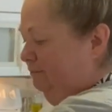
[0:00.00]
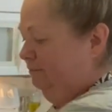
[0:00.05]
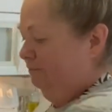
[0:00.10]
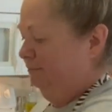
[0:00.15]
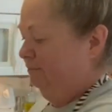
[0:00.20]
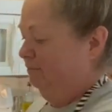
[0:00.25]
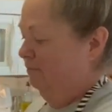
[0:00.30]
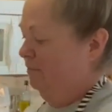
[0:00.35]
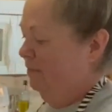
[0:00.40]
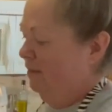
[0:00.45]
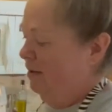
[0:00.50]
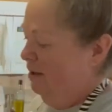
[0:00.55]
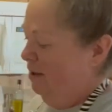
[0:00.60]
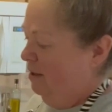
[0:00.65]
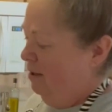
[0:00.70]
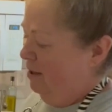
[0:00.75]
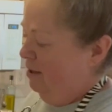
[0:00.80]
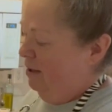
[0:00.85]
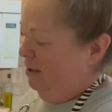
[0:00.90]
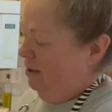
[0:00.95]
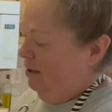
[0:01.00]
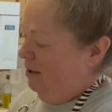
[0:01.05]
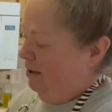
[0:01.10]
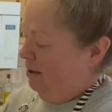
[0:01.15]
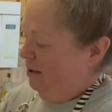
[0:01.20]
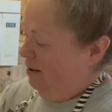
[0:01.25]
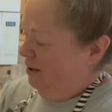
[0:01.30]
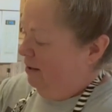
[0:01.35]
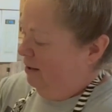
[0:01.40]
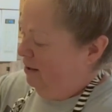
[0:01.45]

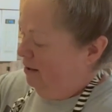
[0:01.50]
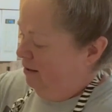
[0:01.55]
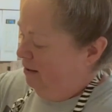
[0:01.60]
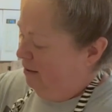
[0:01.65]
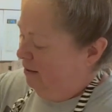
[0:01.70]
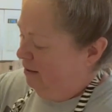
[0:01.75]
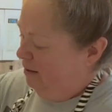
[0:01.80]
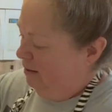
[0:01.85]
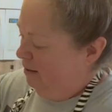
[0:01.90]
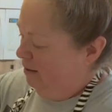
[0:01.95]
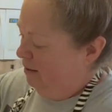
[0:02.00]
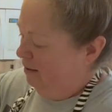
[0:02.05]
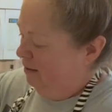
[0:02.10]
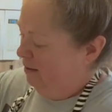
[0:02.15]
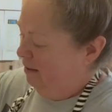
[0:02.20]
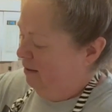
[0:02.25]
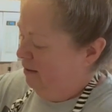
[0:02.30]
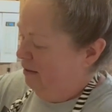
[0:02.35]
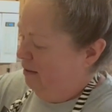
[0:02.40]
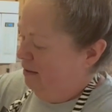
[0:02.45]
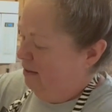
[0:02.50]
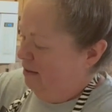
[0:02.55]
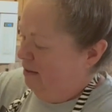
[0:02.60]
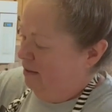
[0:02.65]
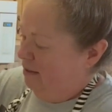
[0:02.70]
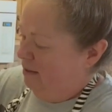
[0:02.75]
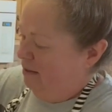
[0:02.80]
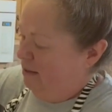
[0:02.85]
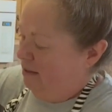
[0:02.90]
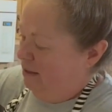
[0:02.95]

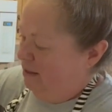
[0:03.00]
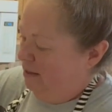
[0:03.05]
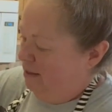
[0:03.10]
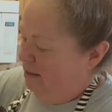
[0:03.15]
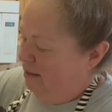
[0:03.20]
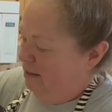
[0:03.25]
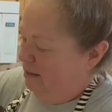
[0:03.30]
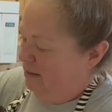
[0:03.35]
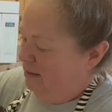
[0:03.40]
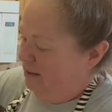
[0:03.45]
(no one is talking)